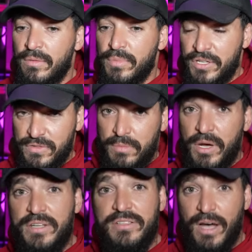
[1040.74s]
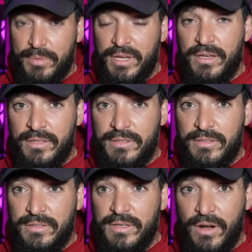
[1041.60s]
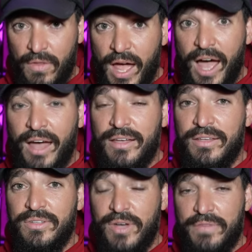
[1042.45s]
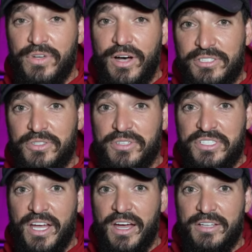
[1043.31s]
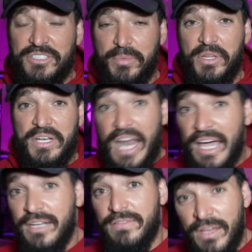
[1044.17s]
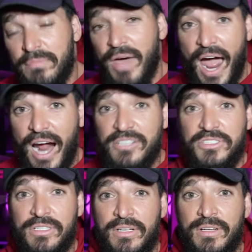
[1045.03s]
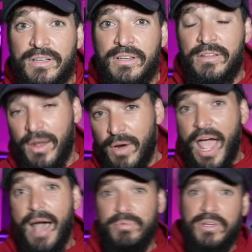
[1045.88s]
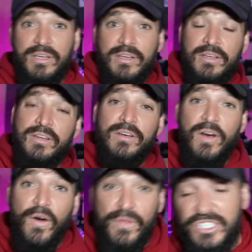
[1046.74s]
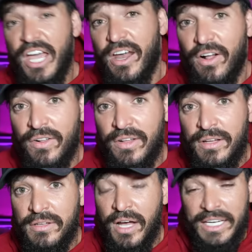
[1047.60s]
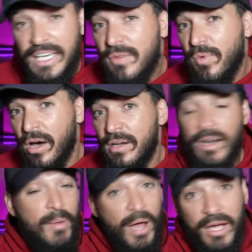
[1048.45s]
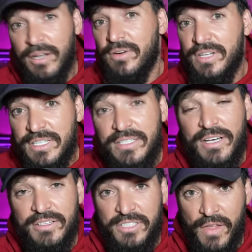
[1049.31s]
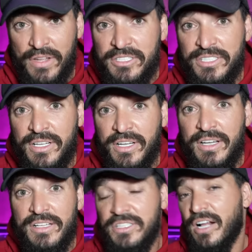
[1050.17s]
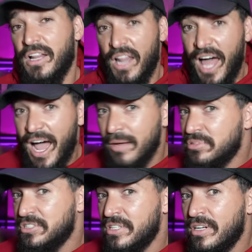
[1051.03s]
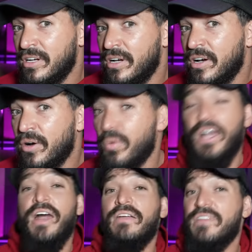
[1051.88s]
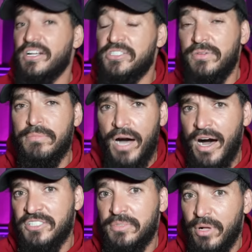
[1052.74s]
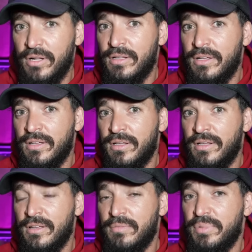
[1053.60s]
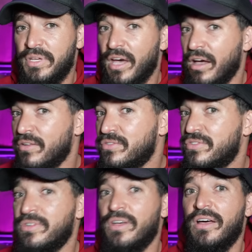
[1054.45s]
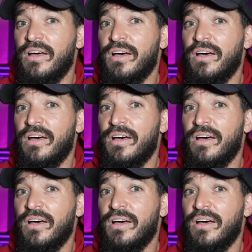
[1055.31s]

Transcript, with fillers: because of the money topic and all that, you have to also understand some of the negative impacts that were happening on the channel. A key one, and I'm not going to go into details on this, is that collabs were kind of next to impossible because